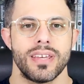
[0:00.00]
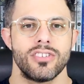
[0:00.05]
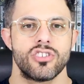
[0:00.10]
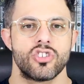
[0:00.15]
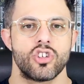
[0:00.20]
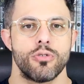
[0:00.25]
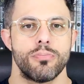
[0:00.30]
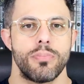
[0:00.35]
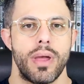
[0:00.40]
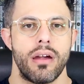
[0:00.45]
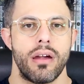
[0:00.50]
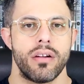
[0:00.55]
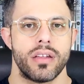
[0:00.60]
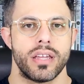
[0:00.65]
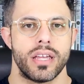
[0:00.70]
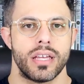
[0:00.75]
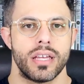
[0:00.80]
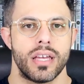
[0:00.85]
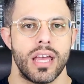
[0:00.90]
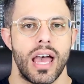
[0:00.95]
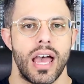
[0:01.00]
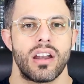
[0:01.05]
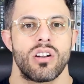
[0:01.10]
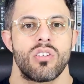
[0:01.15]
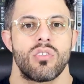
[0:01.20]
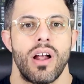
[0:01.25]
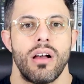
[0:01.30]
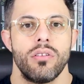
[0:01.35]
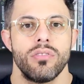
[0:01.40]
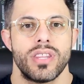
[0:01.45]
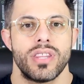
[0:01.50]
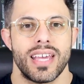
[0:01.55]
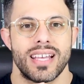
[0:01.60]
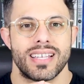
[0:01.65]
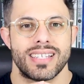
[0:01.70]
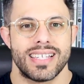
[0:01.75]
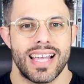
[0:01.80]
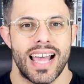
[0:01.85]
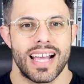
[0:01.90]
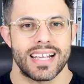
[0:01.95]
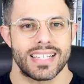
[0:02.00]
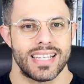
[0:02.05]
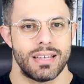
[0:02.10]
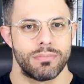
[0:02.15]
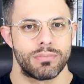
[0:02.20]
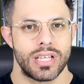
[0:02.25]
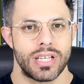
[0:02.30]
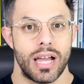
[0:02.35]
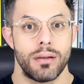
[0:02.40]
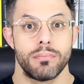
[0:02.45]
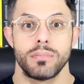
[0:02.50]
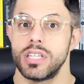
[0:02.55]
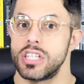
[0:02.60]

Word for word: intermarrying at around the exact same time,